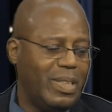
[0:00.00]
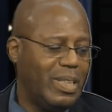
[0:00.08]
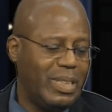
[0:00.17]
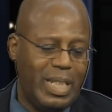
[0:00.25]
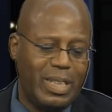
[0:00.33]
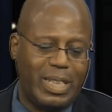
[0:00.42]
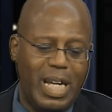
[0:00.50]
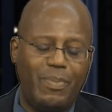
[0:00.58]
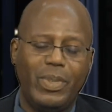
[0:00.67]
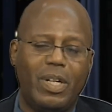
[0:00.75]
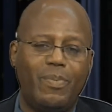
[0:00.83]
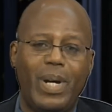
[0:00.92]
next time
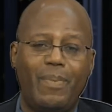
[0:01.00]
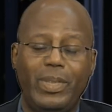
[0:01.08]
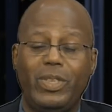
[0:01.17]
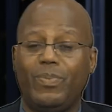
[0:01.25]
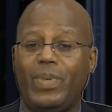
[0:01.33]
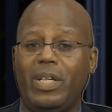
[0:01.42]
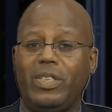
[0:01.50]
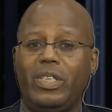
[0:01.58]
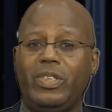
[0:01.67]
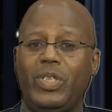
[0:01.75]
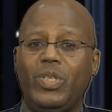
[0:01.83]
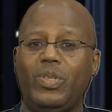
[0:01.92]
we're going to
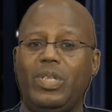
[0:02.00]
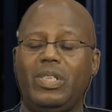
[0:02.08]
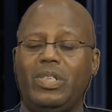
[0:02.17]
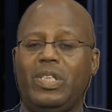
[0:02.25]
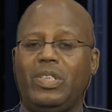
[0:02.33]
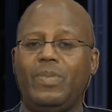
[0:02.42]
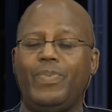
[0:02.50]
probably do a little